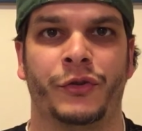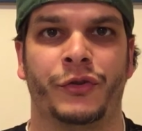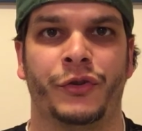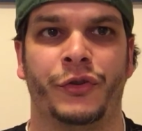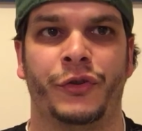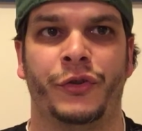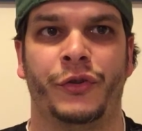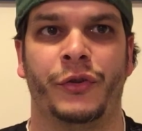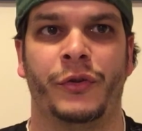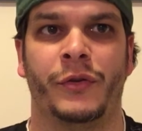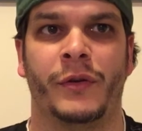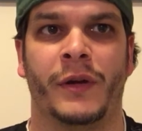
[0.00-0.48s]

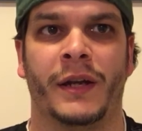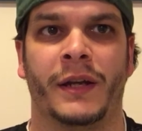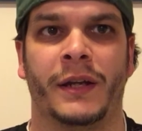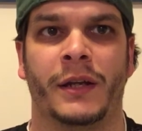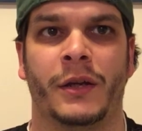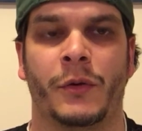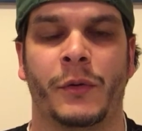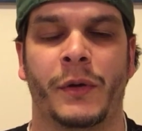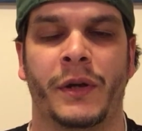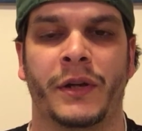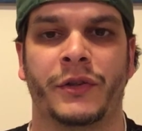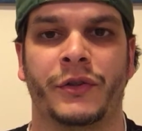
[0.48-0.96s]
to do a
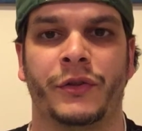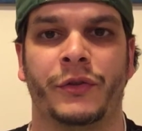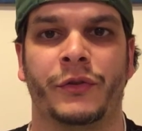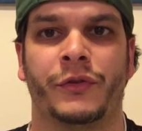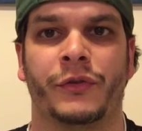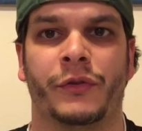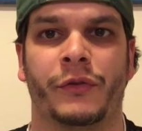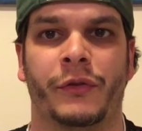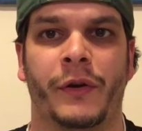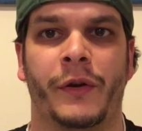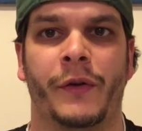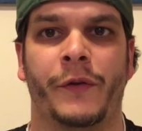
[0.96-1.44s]
quick
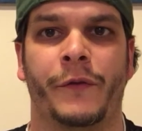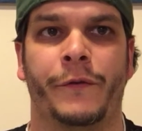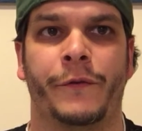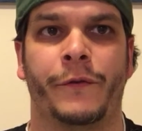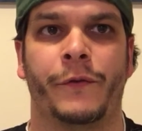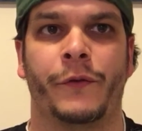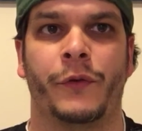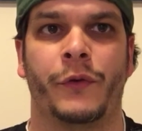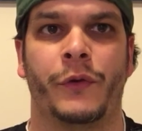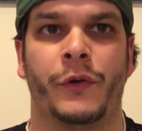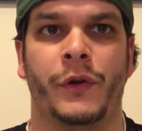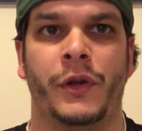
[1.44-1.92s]
tutorial
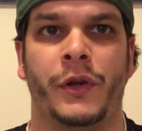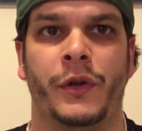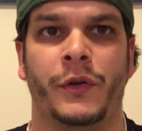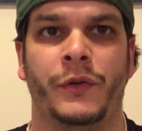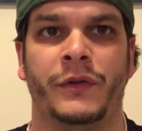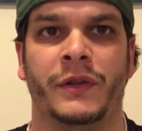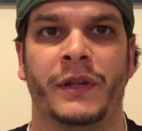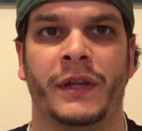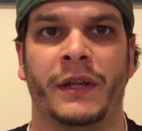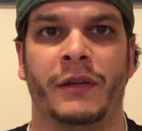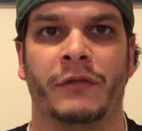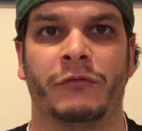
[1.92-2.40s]
for
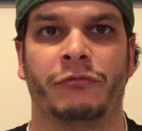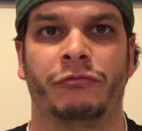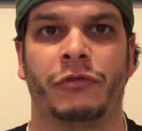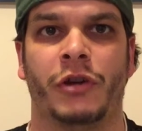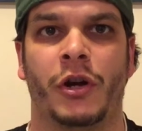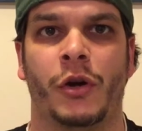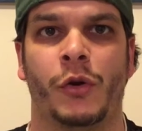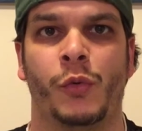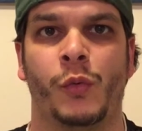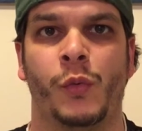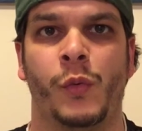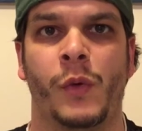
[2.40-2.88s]
using
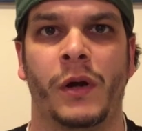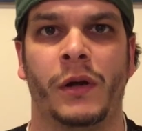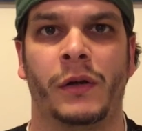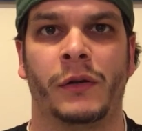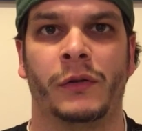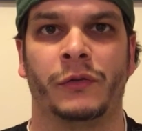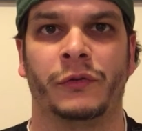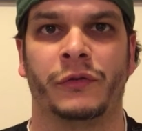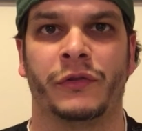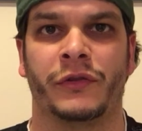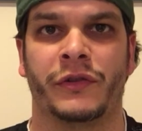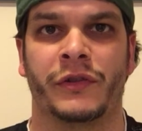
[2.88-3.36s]
Roll
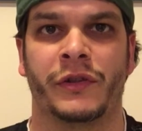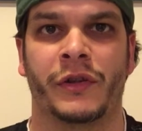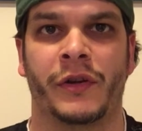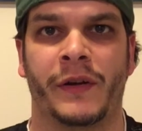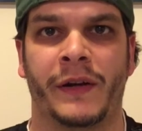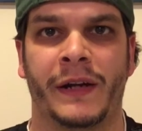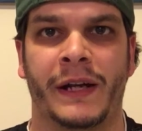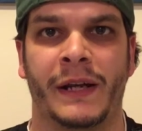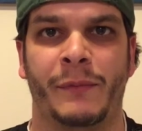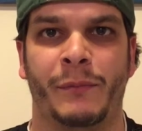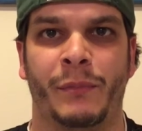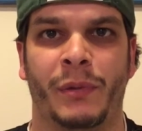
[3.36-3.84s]
World
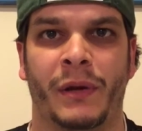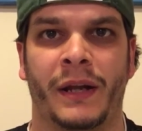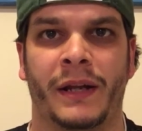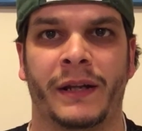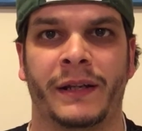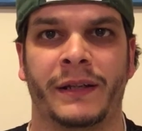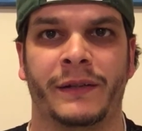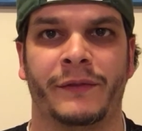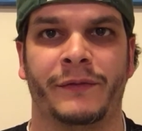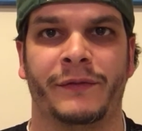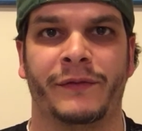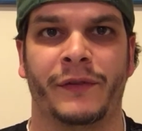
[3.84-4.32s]
Tiny
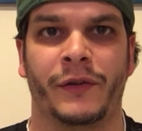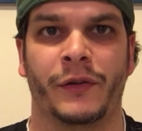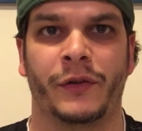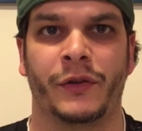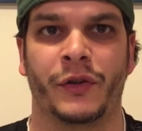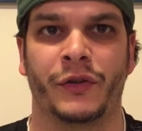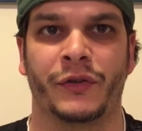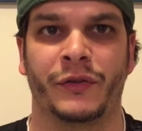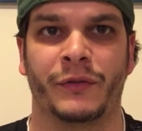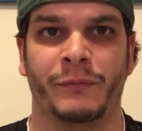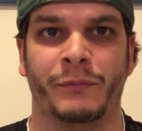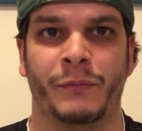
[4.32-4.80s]
Planet
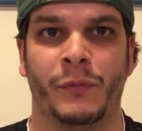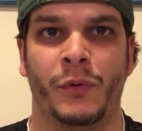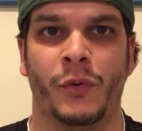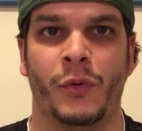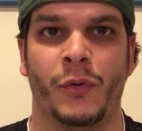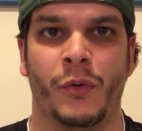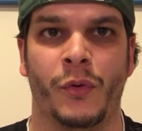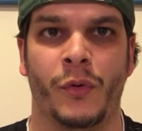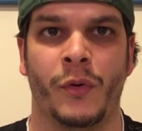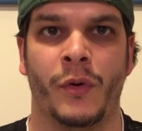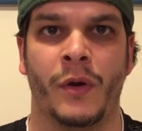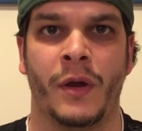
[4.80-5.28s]
Photos and
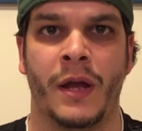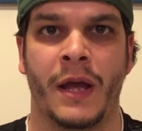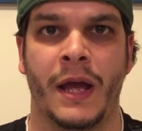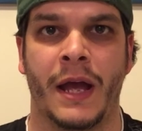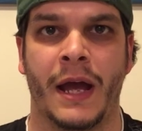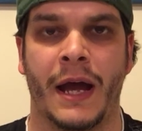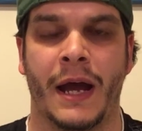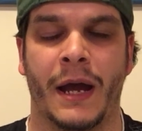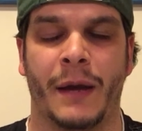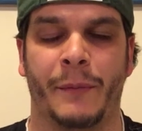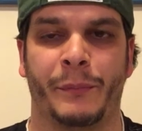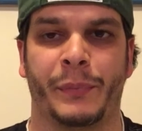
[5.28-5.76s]
More
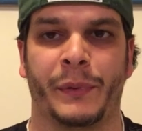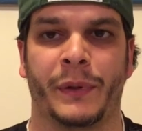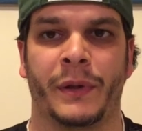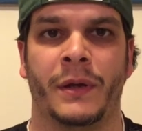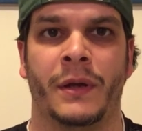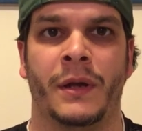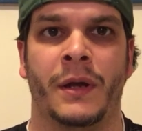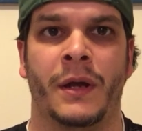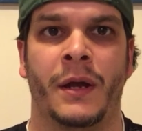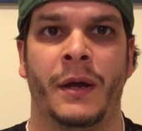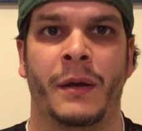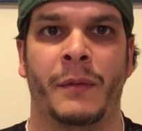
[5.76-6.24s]
app
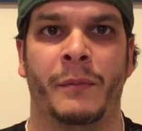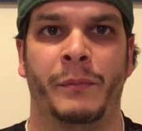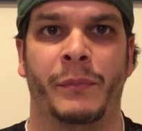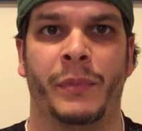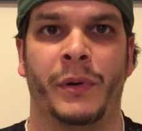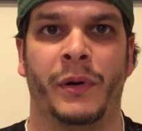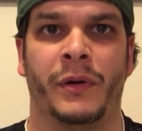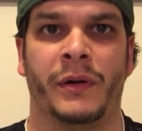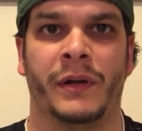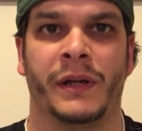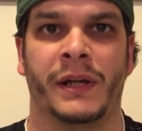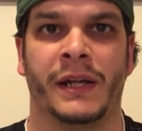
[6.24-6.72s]

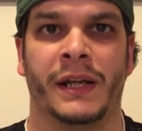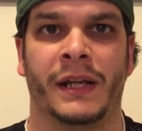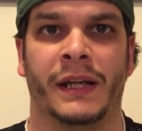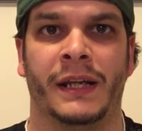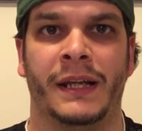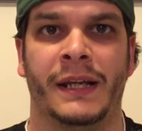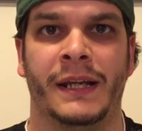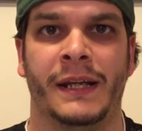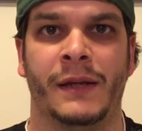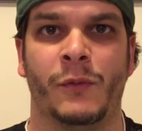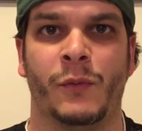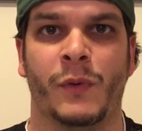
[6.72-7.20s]
by
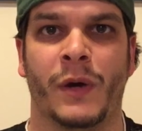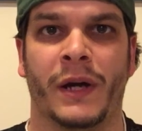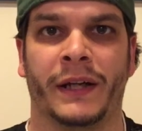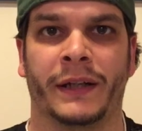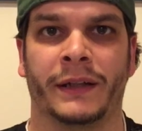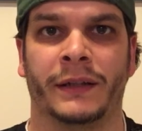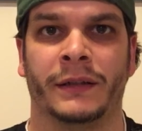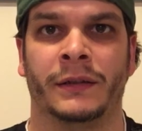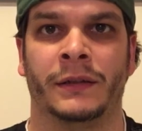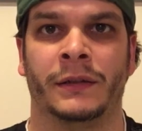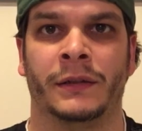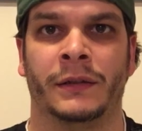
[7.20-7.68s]
Lee
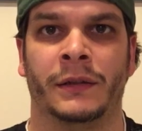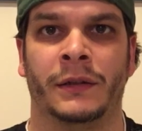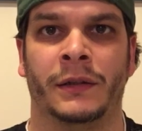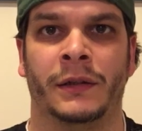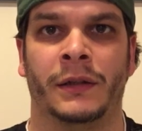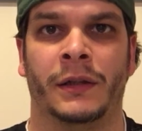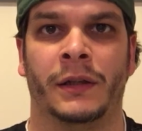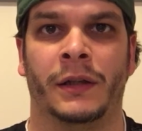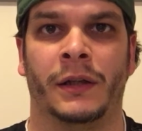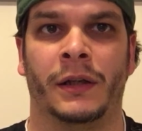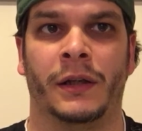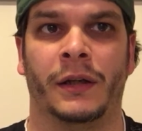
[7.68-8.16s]
Wang
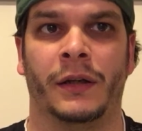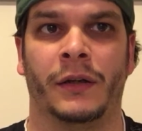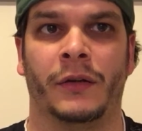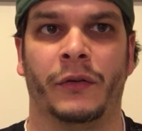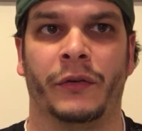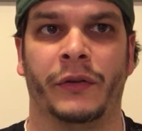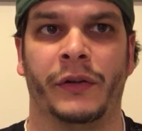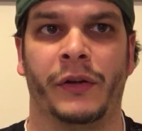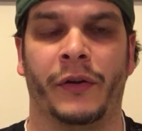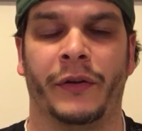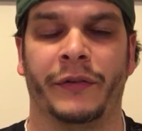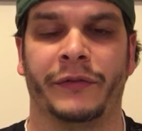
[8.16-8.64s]

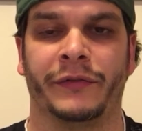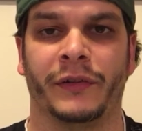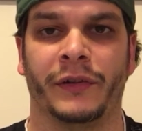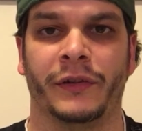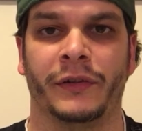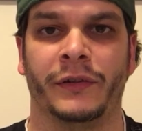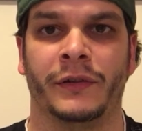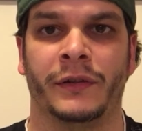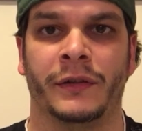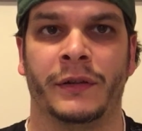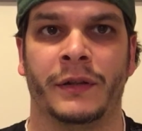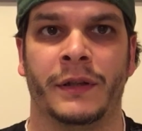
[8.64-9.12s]
on the
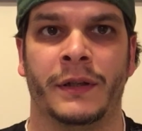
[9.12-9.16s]
iPhone.